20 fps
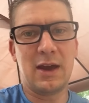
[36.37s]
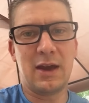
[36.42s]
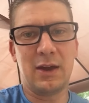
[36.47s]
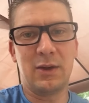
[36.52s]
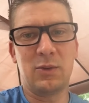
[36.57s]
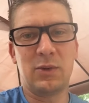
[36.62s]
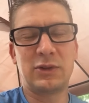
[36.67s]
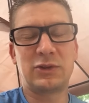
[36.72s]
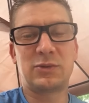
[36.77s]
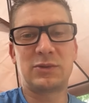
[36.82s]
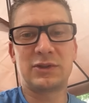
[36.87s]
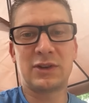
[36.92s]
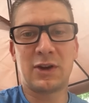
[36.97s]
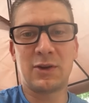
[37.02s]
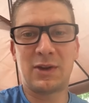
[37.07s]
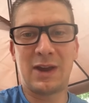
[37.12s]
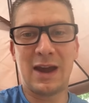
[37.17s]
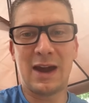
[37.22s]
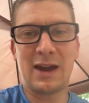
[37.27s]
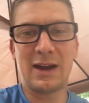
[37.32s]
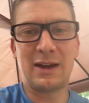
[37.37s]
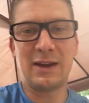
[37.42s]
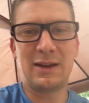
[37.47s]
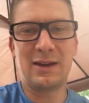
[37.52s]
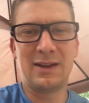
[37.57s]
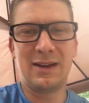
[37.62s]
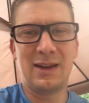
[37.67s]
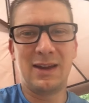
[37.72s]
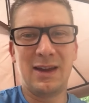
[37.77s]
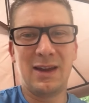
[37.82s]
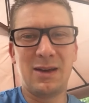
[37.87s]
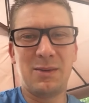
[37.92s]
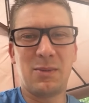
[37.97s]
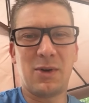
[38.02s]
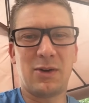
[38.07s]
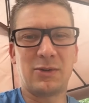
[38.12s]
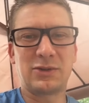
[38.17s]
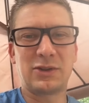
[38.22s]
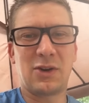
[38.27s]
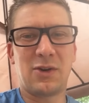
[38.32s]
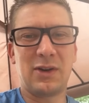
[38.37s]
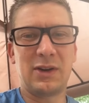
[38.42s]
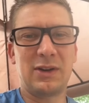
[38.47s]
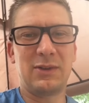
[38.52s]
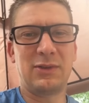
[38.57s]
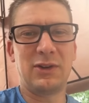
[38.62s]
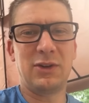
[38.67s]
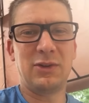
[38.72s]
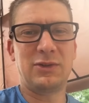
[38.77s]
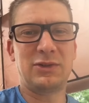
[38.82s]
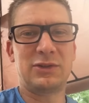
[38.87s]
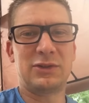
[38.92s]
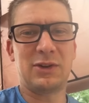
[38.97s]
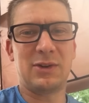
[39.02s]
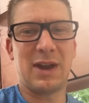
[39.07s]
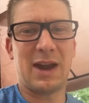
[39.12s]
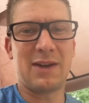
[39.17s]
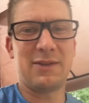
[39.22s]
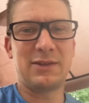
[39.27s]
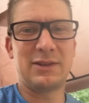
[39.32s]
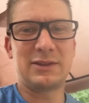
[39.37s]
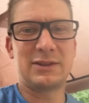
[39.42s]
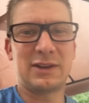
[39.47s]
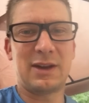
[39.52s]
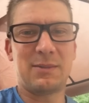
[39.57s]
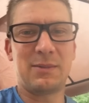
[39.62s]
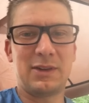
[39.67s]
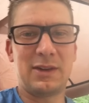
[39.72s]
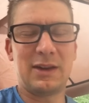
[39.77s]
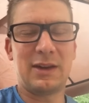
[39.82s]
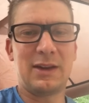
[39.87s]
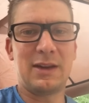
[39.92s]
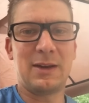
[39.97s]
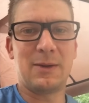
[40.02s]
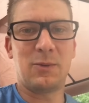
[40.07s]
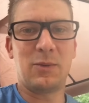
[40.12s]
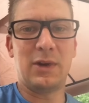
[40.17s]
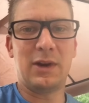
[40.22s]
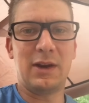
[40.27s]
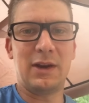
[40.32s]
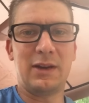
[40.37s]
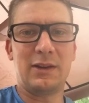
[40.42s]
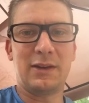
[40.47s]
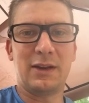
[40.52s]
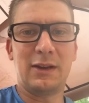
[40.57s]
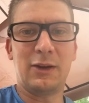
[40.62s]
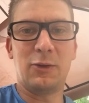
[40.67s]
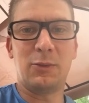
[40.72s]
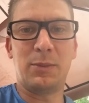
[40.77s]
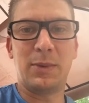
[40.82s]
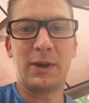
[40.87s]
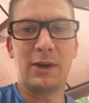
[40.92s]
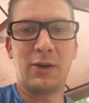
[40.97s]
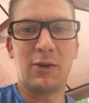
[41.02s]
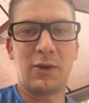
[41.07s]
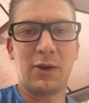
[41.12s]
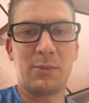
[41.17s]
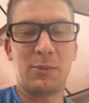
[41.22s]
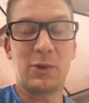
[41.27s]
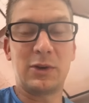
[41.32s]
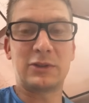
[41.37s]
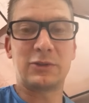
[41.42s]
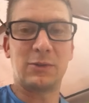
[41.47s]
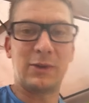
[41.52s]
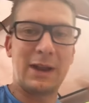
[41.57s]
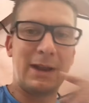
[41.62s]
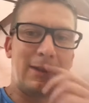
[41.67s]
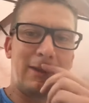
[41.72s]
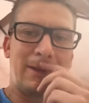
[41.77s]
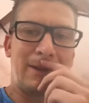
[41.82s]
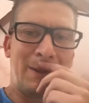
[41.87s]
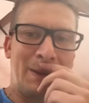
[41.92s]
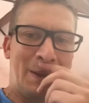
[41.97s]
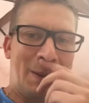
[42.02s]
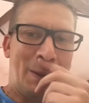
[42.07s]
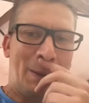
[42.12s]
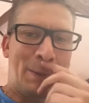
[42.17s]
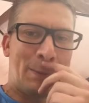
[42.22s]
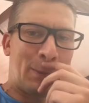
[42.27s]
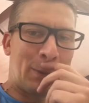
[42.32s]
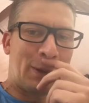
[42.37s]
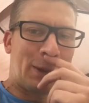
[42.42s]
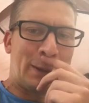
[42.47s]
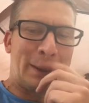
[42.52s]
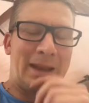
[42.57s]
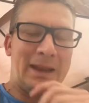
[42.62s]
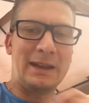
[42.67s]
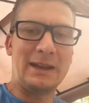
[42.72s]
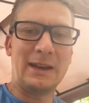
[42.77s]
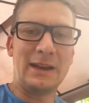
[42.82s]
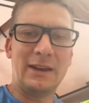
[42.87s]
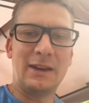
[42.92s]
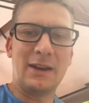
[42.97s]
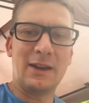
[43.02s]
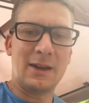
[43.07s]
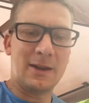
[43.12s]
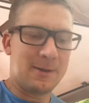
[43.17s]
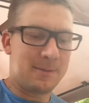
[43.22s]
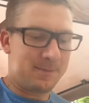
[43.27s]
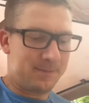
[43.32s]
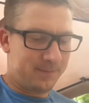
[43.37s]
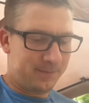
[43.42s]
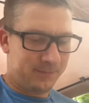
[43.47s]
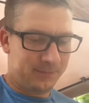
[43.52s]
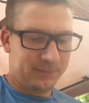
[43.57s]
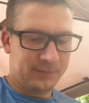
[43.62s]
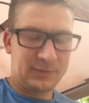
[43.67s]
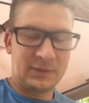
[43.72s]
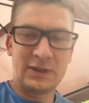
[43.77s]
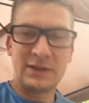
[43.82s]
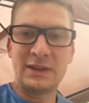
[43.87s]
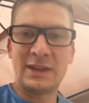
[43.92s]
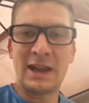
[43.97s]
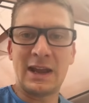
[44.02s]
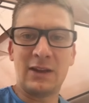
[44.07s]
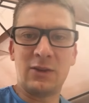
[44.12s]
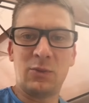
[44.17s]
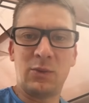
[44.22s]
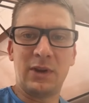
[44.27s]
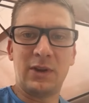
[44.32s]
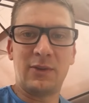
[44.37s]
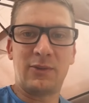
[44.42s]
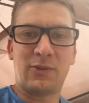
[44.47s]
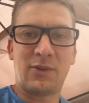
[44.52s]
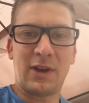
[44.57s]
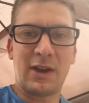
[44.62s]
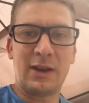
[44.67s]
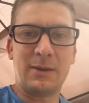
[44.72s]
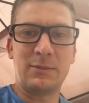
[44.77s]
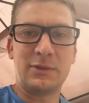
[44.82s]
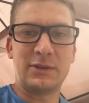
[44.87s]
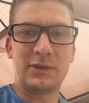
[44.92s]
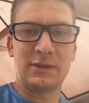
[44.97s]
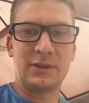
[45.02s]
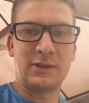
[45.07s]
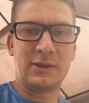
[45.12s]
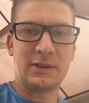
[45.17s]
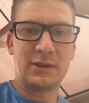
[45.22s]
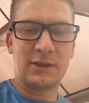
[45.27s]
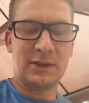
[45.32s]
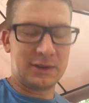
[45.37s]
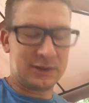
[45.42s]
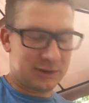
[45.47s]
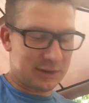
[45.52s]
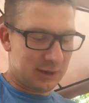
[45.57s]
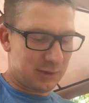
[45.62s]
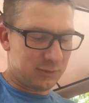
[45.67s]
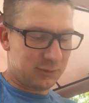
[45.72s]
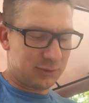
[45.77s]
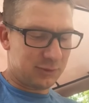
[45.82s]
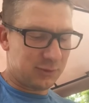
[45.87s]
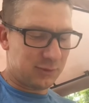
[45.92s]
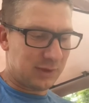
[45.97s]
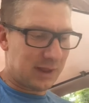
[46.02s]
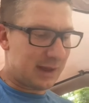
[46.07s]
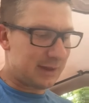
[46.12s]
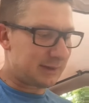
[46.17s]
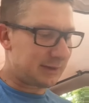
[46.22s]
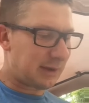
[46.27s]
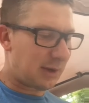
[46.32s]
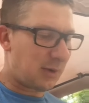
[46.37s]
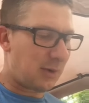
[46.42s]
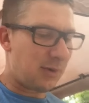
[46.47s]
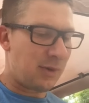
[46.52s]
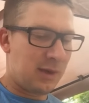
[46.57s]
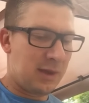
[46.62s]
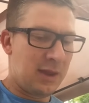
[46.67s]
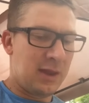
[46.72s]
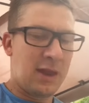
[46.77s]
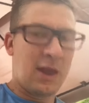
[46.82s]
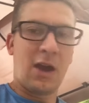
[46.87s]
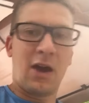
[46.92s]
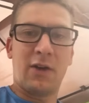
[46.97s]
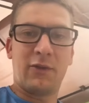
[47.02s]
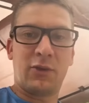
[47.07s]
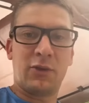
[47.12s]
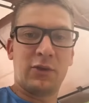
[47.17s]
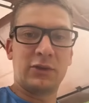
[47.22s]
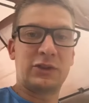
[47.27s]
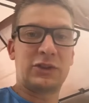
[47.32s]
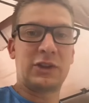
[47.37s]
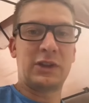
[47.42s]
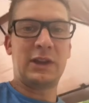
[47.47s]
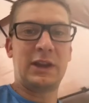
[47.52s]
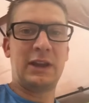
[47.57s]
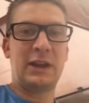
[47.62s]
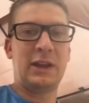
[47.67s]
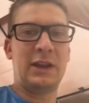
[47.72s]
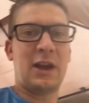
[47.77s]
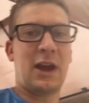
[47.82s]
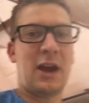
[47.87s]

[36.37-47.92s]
which was okay, but I was kind of used to having something with a little bit longer bristle length for cleaning down the window frames and the seals and all that. So I've got to the